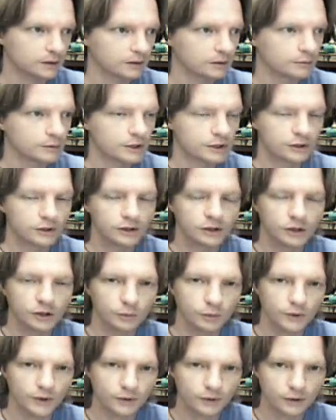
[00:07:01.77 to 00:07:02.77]
and I'm
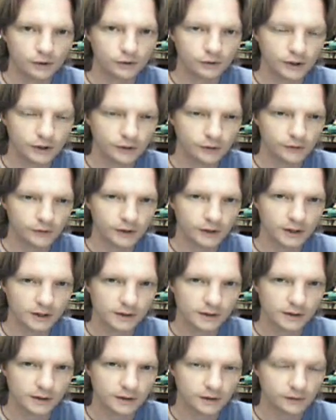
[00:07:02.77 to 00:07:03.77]
sure with all those
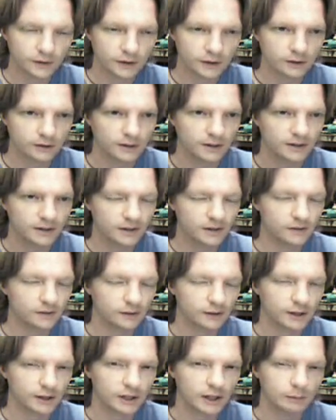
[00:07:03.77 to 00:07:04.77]
ideas I could
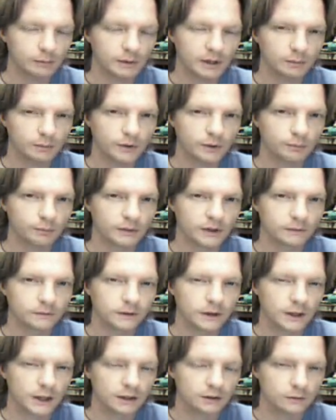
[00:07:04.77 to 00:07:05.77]
easily come up with my
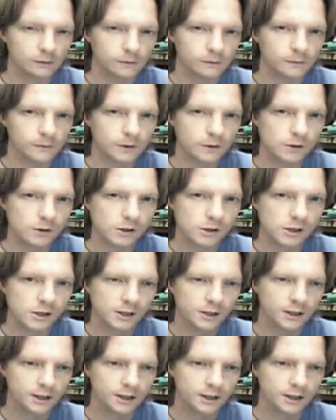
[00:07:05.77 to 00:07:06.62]
final 4